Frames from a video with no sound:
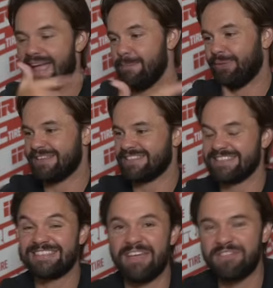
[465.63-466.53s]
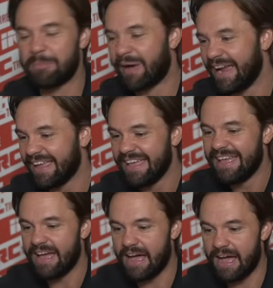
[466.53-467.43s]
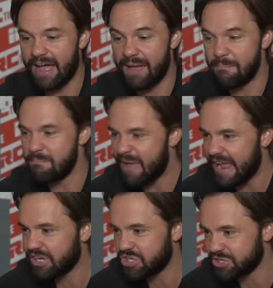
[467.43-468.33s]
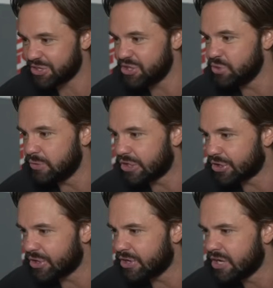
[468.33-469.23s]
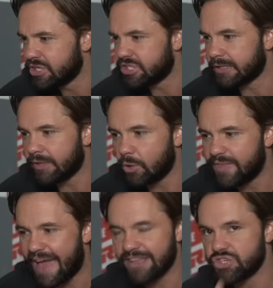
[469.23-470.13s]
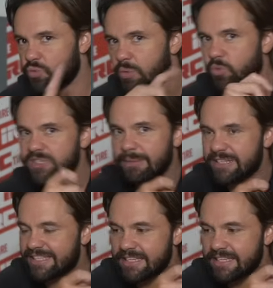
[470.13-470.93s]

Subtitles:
A+ on saving the bike. Make sure you learn to load that engine. One more time, let's